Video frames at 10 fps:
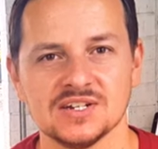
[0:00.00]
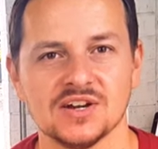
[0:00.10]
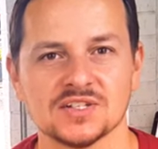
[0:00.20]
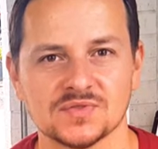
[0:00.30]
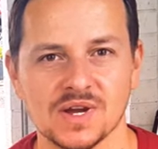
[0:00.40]

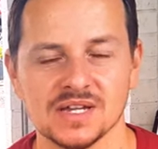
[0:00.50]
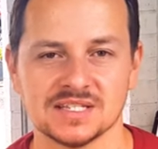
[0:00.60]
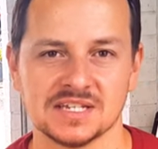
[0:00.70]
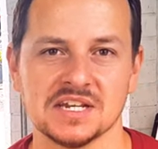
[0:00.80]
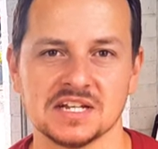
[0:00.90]
nice way to
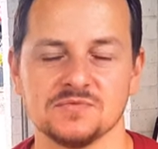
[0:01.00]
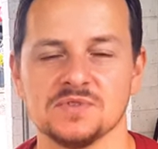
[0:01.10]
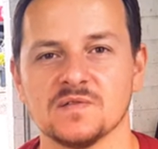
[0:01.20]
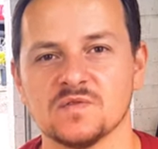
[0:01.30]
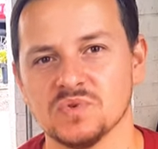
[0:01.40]
connect with
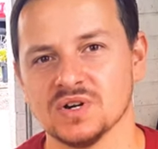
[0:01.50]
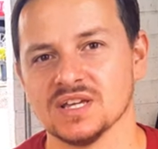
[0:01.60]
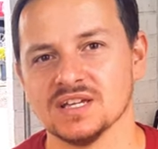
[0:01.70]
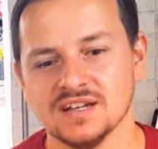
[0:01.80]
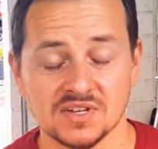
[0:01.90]
everybody.
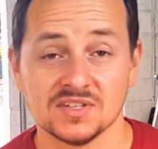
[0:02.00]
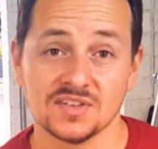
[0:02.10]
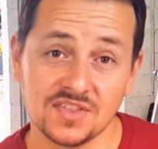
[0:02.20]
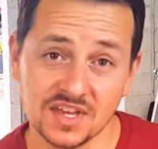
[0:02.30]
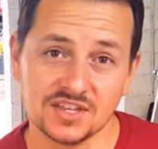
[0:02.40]
So
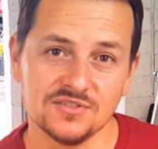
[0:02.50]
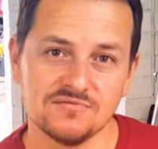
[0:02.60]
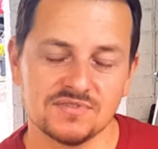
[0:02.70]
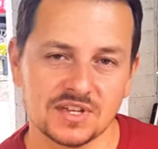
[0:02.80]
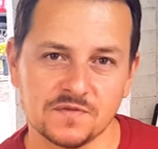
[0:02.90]
thank you,
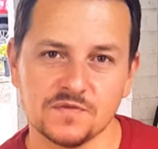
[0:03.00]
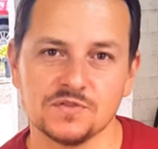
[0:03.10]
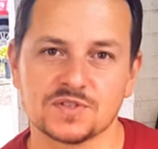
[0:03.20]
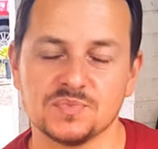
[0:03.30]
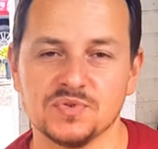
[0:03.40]
thank you for
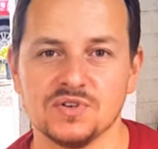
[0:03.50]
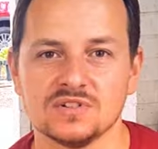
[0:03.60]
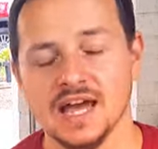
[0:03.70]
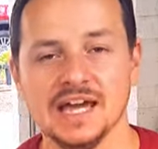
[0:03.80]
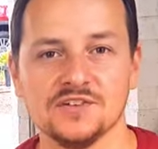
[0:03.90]
your support.
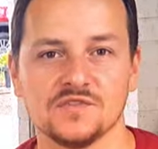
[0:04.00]
And of